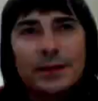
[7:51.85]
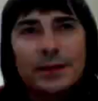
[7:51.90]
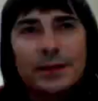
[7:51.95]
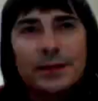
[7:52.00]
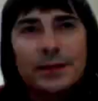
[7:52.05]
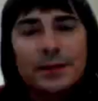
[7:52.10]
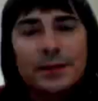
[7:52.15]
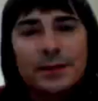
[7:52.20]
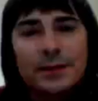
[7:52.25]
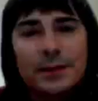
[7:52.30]

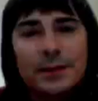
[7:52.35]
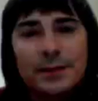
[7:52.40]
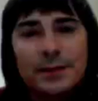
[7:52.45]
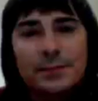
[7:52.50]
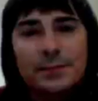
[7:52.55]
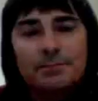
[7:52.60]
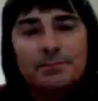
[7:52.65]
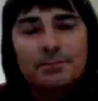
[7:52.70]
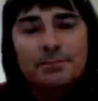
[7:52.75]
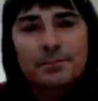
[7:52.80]
that
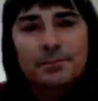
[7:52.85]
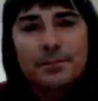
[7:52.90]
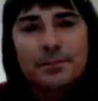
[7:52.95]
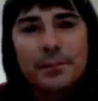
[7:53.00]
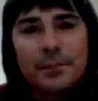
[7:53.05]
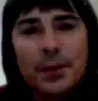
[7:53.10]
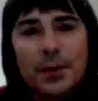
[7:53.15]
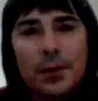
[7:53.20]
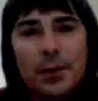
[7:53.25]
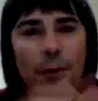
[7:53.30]

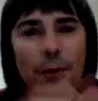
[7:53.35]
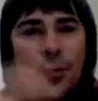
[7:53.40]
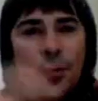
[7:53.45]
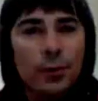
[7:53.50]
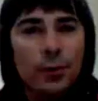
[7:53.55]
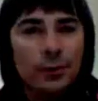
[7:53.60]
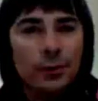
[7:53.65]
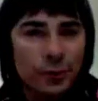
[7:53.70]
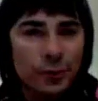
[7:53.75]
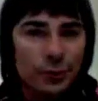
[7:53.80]

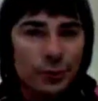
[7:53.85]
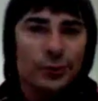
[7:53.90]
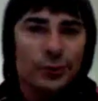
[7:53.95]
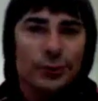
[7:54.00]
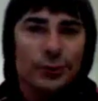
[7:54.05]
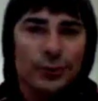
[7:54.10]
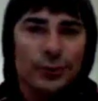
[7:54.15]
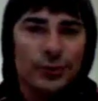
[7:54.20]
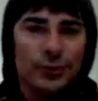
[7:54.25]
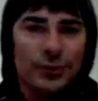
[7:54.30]
all
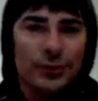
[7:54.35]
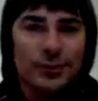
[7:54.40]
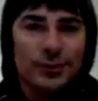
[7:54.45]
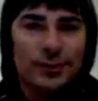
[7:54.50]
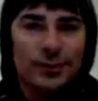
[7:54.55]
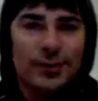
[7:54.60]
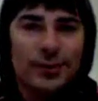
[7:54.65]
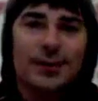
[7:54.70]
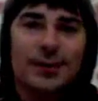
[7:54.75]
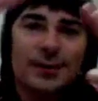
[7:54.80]
truth
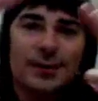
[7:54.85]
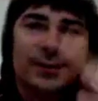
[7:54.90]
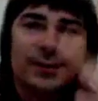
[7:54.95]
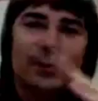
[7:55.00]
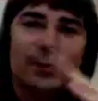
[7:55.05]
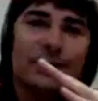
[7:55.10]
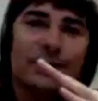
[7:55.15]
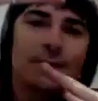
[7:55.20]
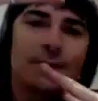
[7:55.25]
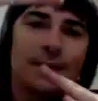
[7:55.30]
on a
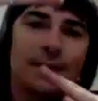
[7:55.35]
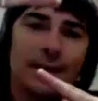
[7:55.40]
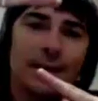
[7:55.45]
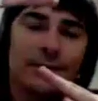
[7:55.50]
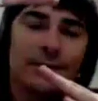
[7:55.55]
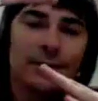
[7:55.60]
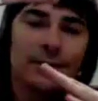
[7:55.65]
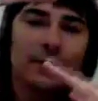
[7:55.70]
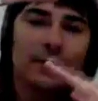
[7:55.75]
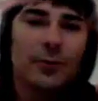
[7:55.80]
certain
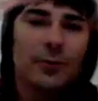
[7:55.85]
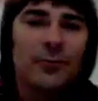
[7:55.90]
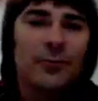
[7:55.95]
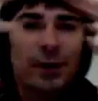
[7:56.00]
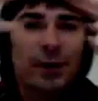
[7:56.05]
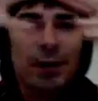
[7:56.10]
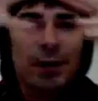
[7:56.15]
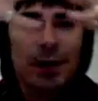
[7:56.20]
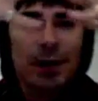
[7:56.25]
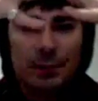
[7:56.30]
level
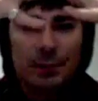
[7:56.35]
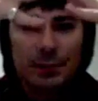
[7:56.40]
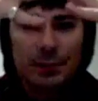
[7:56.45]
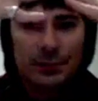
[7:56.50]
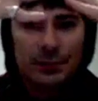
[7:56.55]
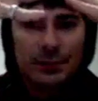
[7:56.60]
overlap.